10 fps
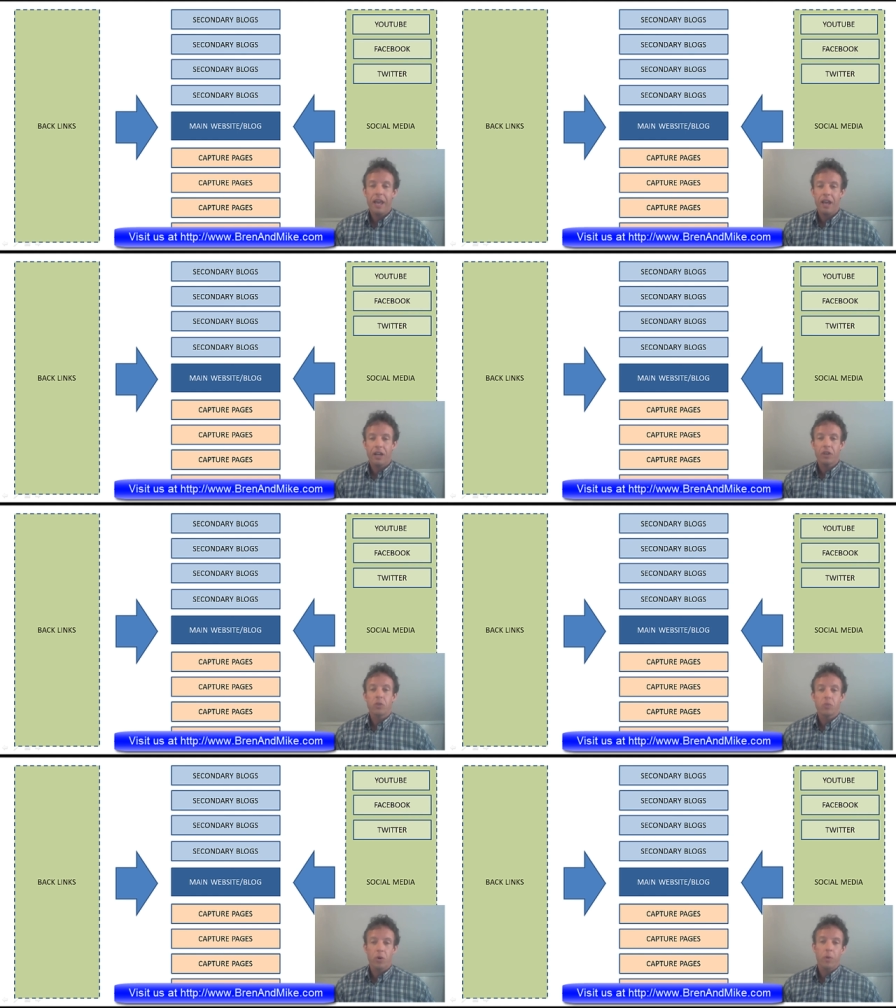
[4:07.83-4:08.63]
and
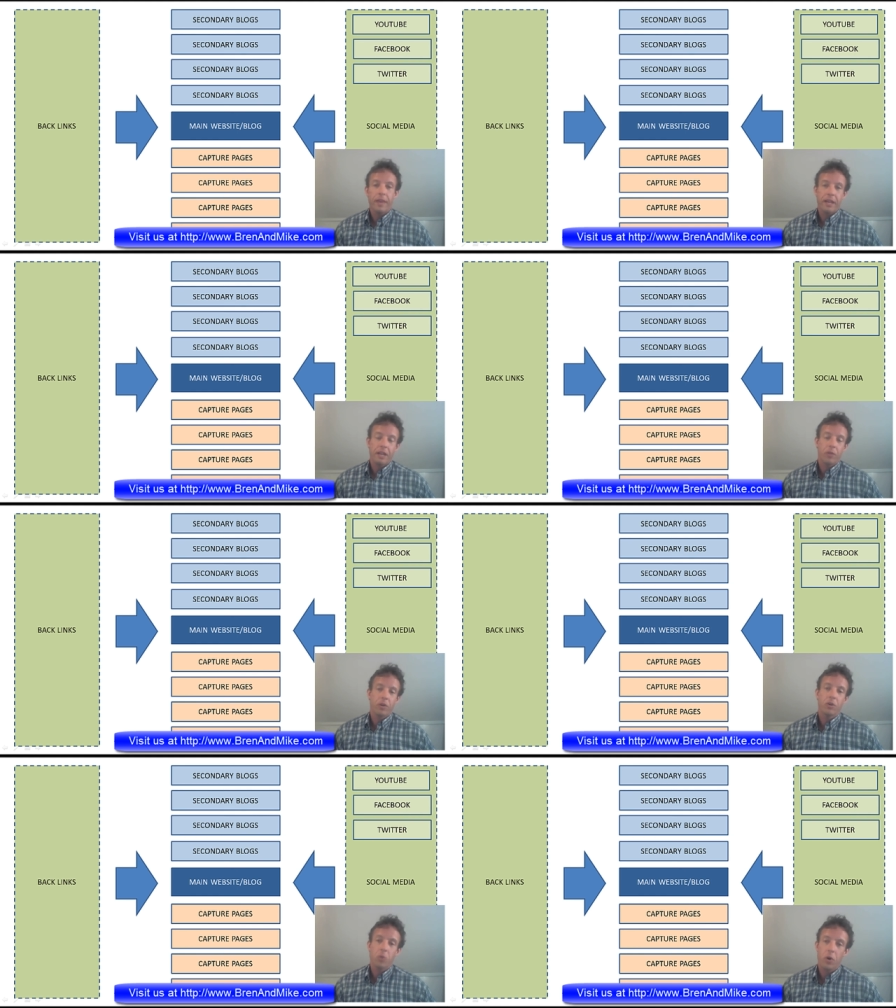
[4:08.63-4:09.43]
grow that
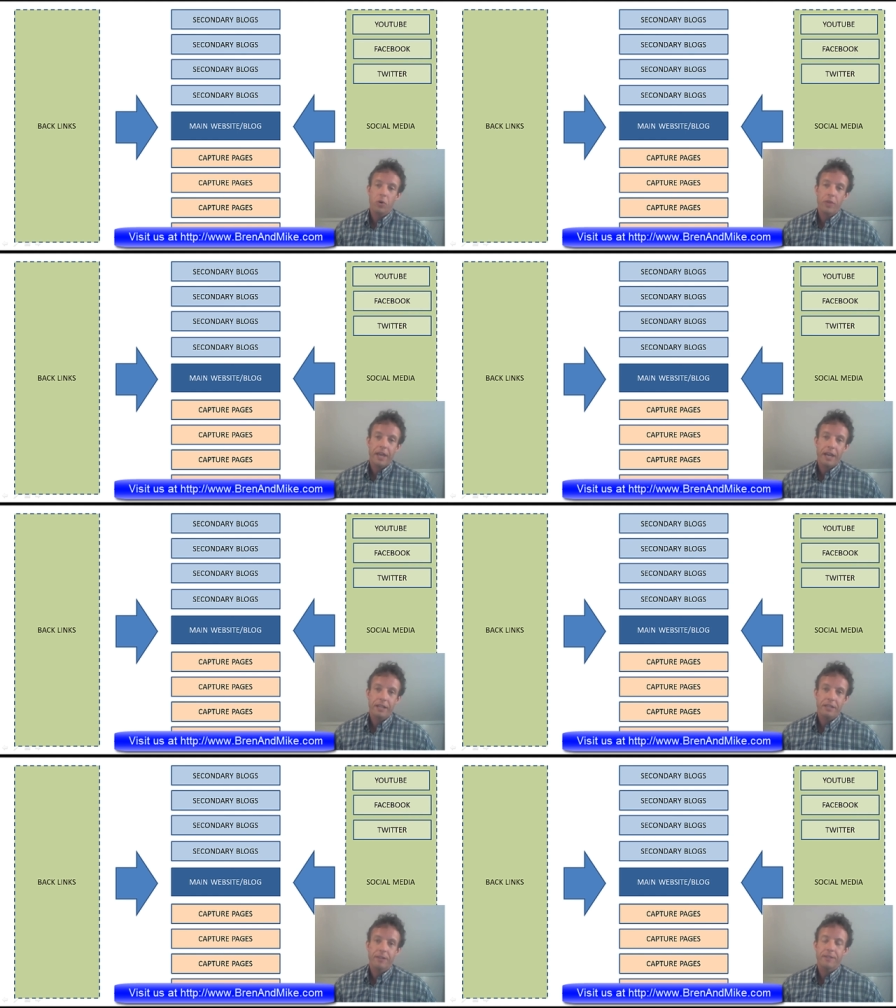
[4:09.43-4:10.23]
network, grow
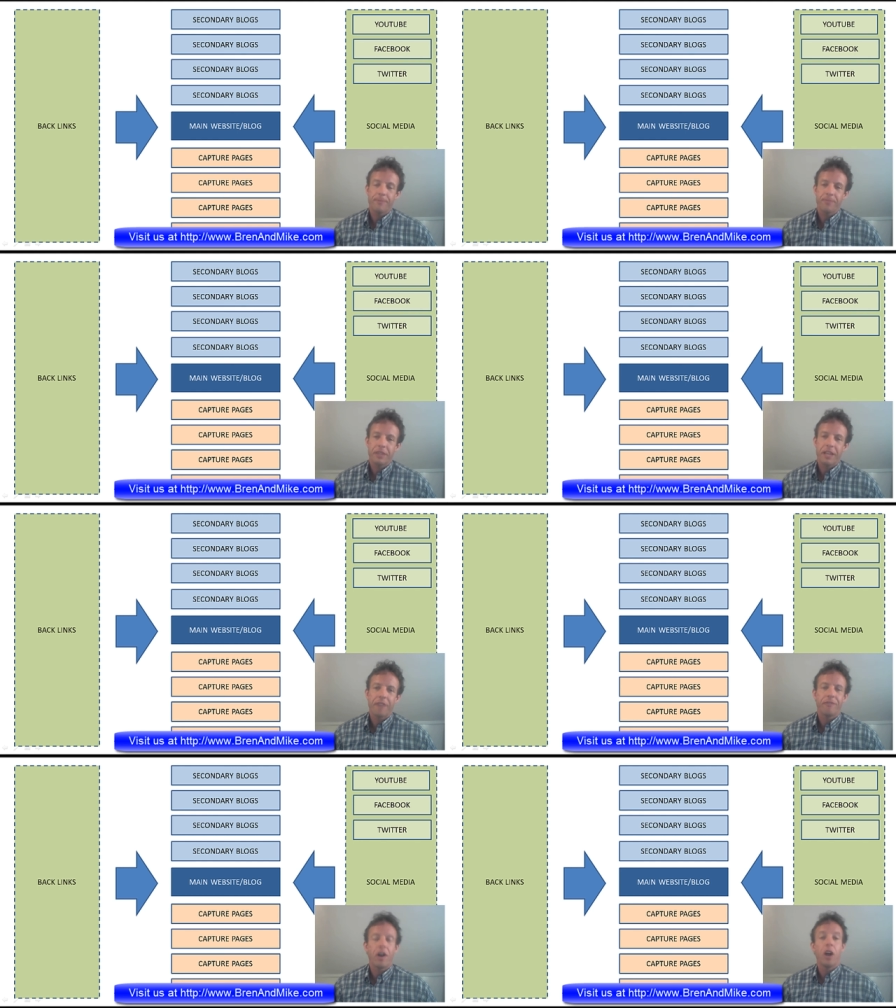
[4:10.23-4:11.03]
that
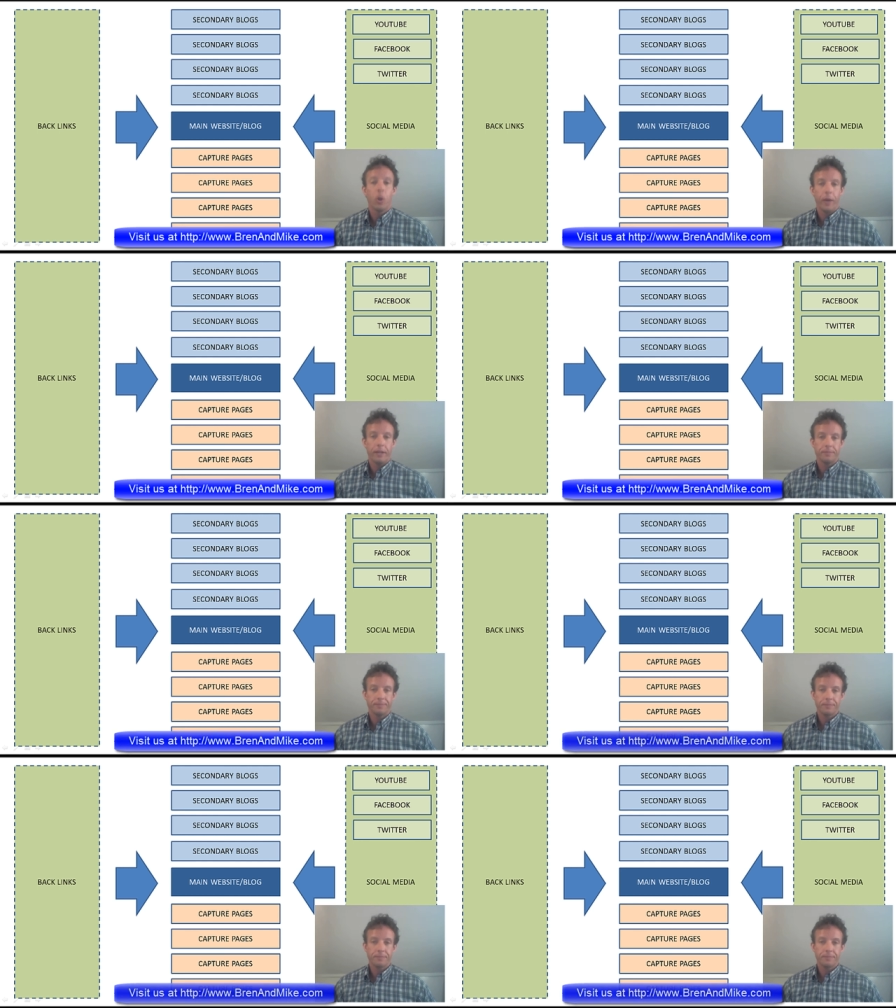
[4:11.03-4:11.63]
that following.